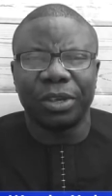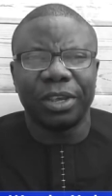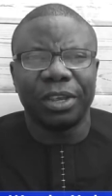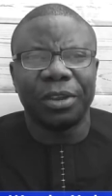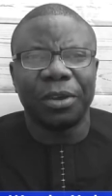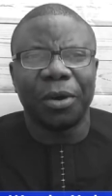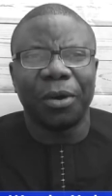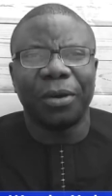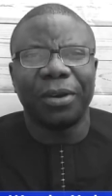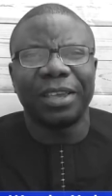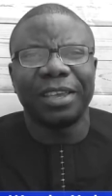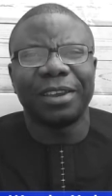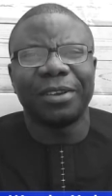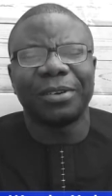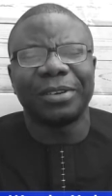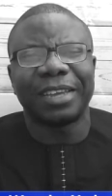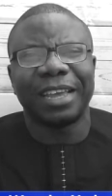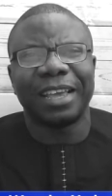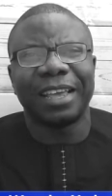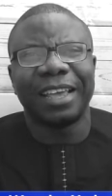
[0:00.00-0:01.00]
You know, you
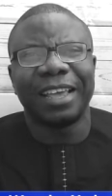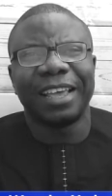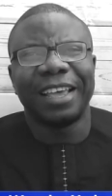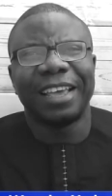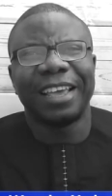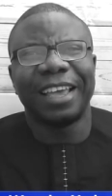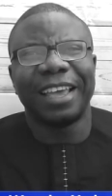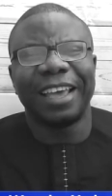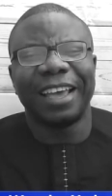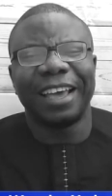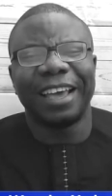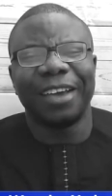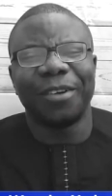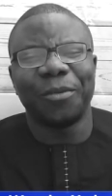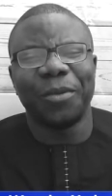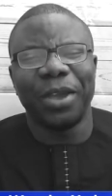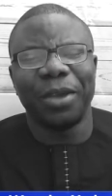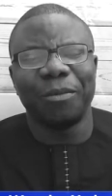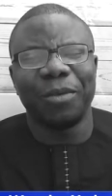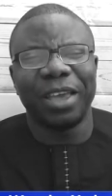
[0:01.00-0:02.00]
know the uh,
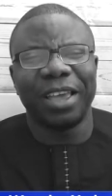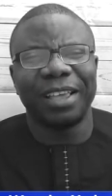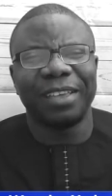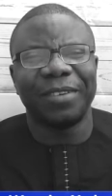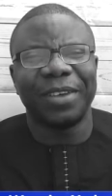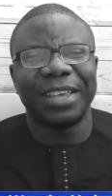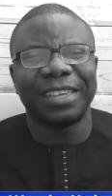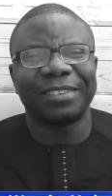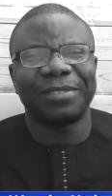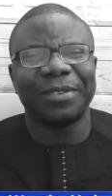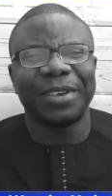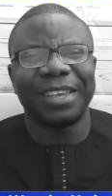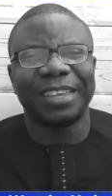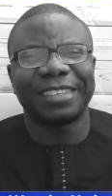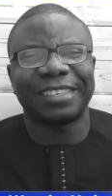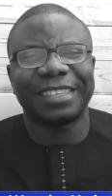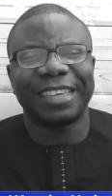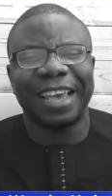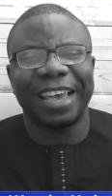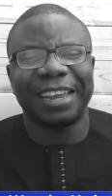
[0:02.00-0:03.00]
we, we we we
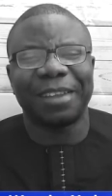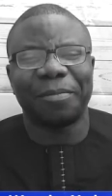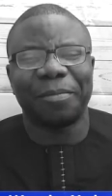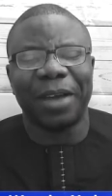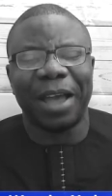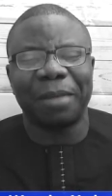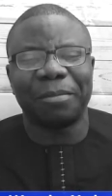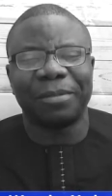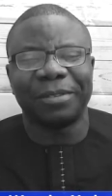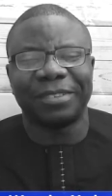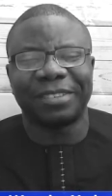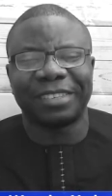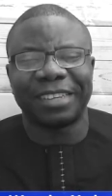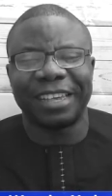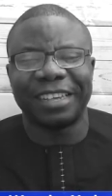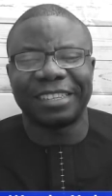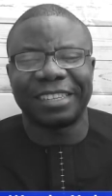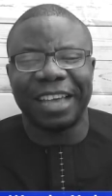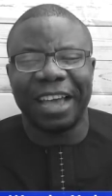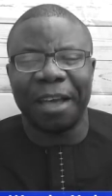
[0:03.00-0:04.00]
said the Bible
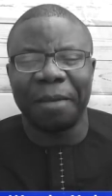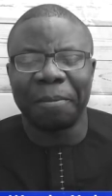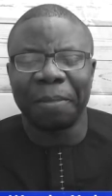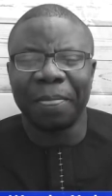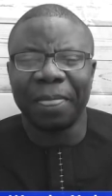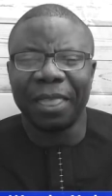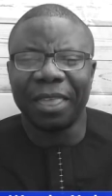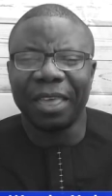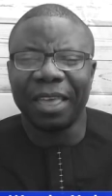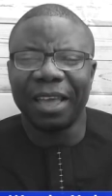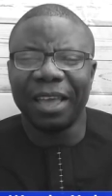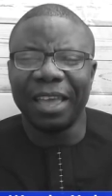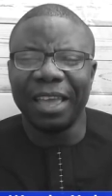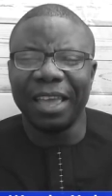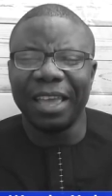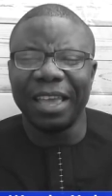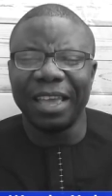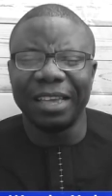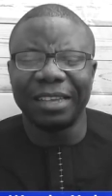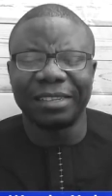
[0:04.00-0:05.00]
says that
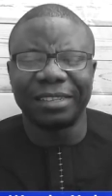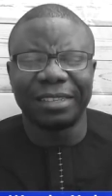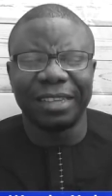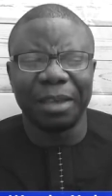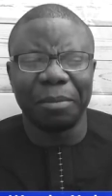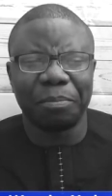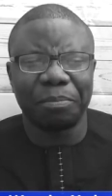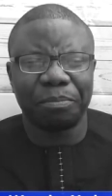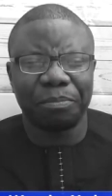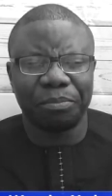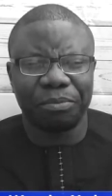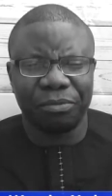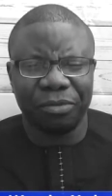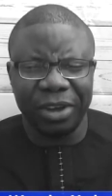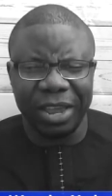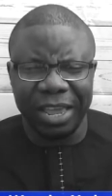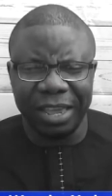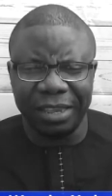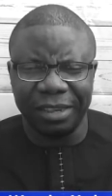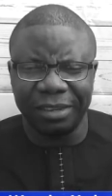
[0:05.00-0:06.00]
he is the
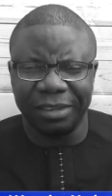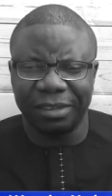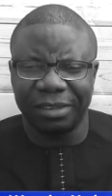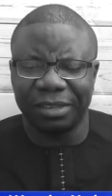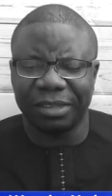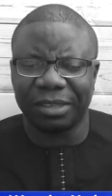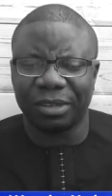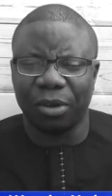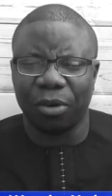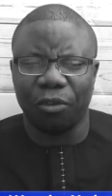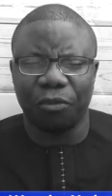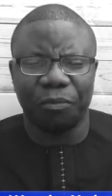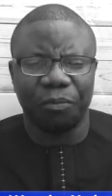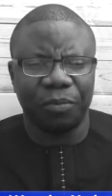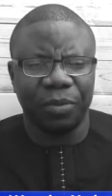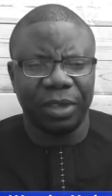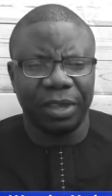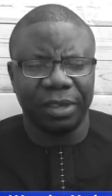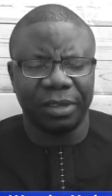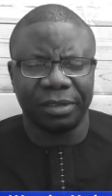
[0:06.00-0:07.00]
prince of
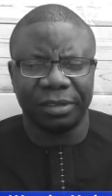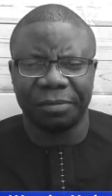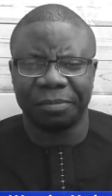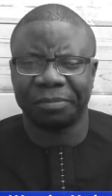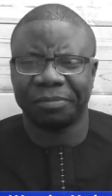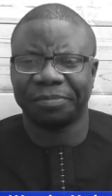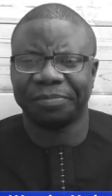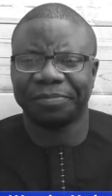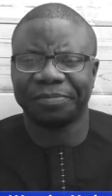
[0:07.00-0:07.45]
peace.